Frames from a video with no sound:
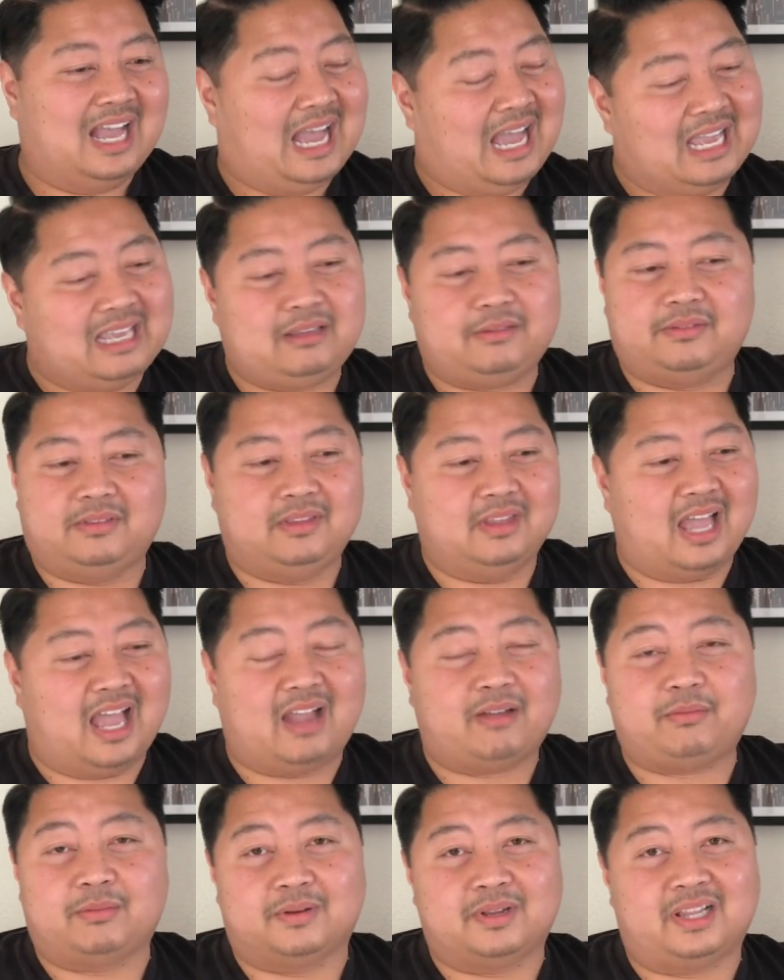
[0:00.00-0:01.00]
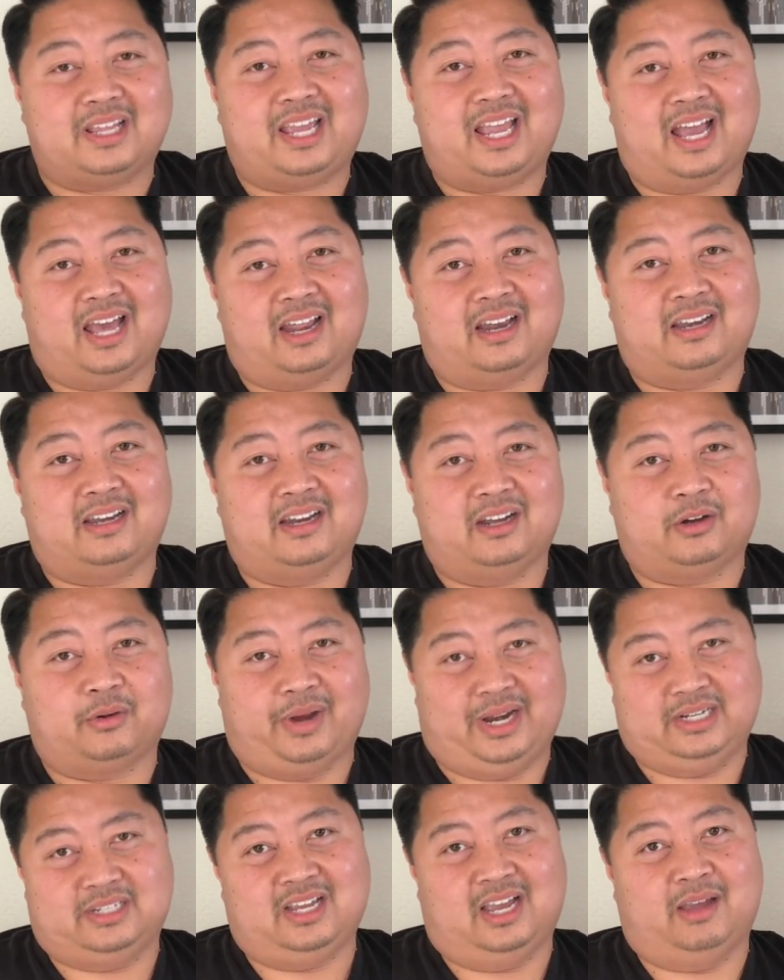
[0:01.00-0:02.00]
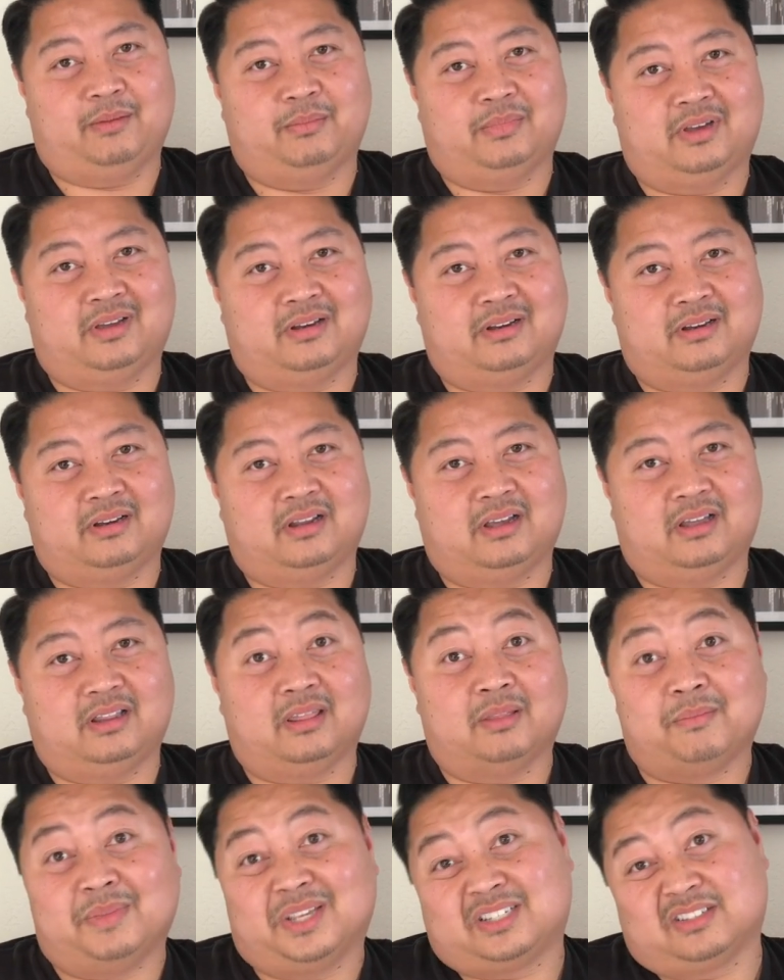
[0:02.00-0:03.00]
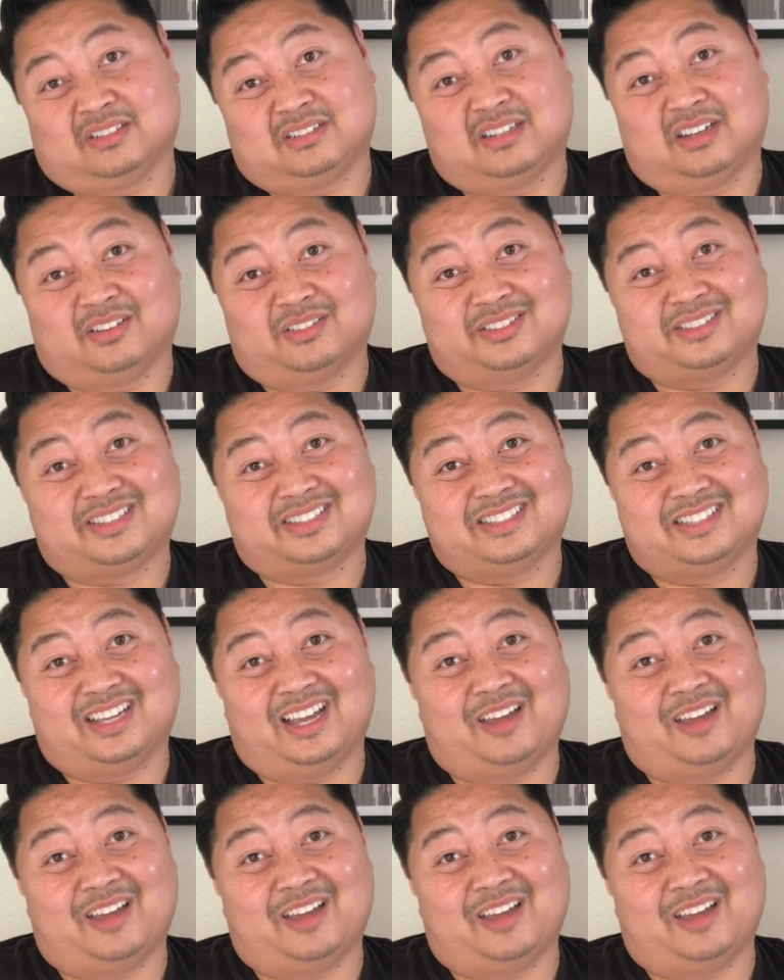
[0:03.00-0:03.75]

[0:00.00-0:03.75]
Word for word: I, I really had a great time on, on the mistletones.